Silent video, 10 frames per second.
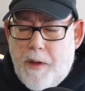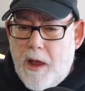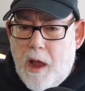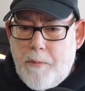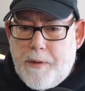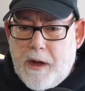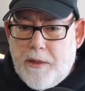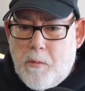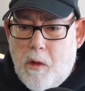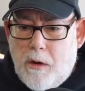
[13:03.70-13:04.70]
by
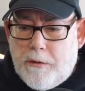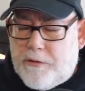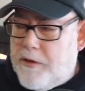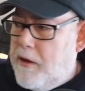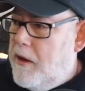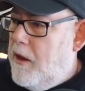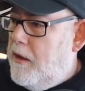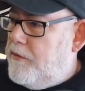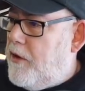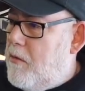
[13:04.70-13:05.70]
opening the wallet.
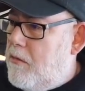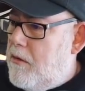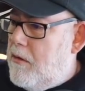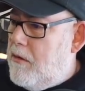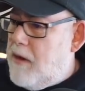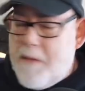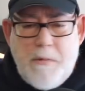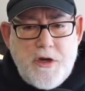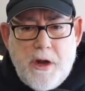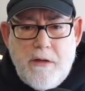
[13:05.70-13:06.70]
So let
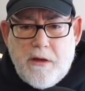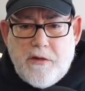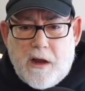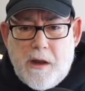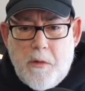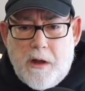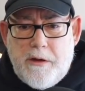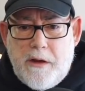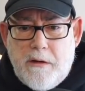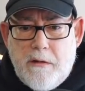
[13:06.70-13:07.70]
me show you exactly what I
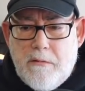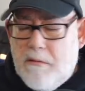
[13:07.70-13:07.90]
did.